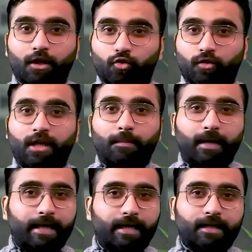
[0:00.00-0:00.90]
to keep
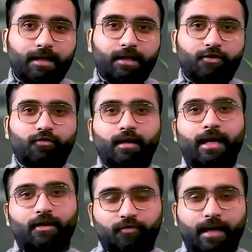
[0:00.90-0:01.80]
identities
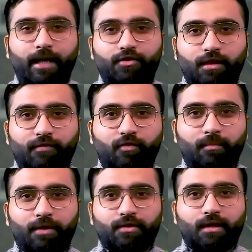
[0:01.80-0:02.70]
and financial
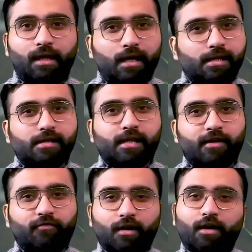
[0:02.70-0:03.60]
information
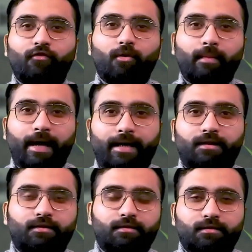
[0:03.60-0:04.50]
safe from
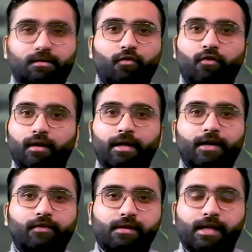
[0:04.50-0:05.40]
hackers. For a
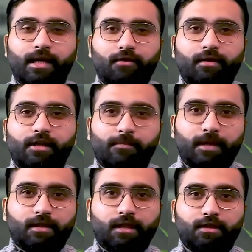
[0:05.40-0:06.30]
network security
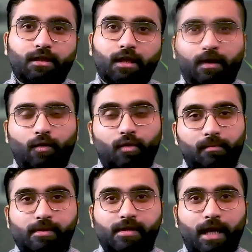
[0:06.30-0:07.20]
specialist, one
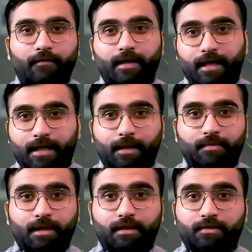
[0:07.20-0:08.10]
must have an in-depth
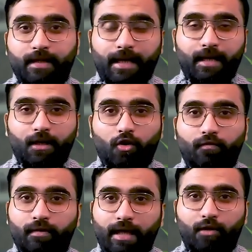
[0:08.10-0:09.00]
understanding of
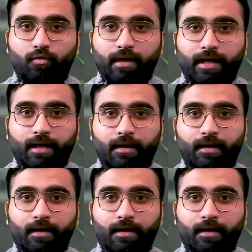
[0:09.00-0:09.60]
networking,